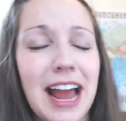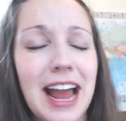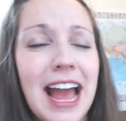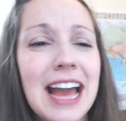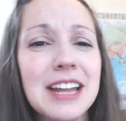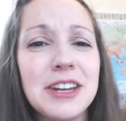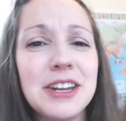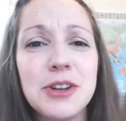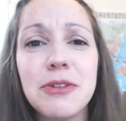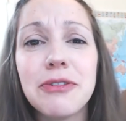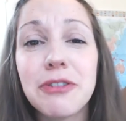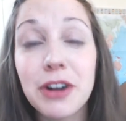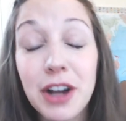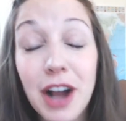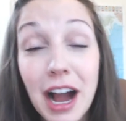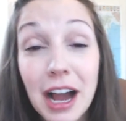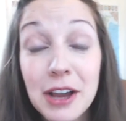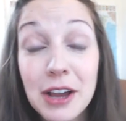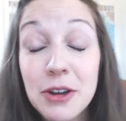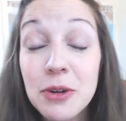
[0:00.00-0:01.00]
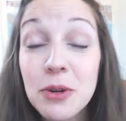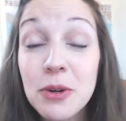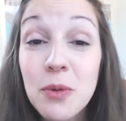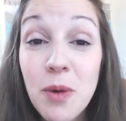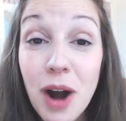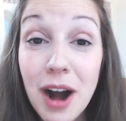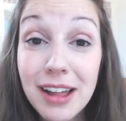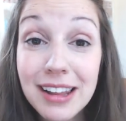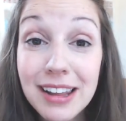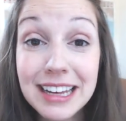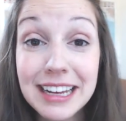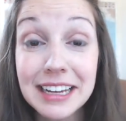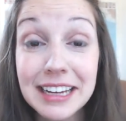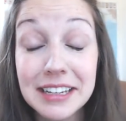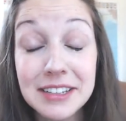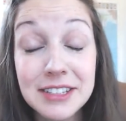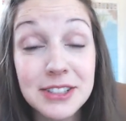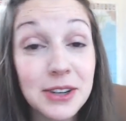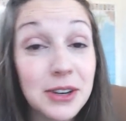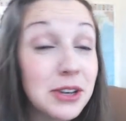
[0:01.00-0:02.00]
and you forgot your wallet,
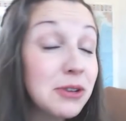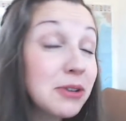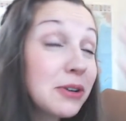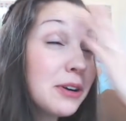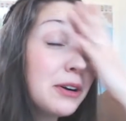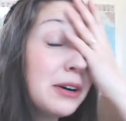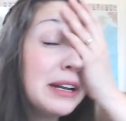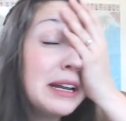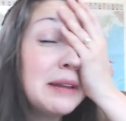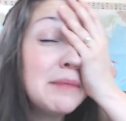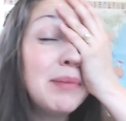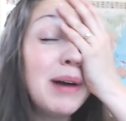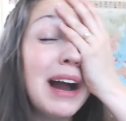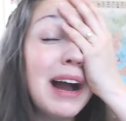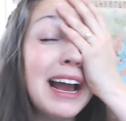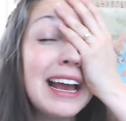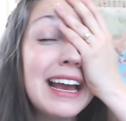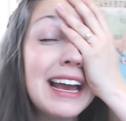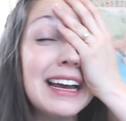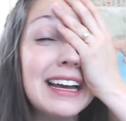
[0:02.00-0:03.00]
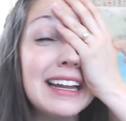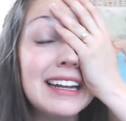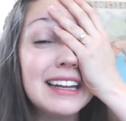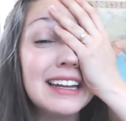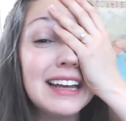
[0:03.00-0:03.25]
so you couldn't buy it.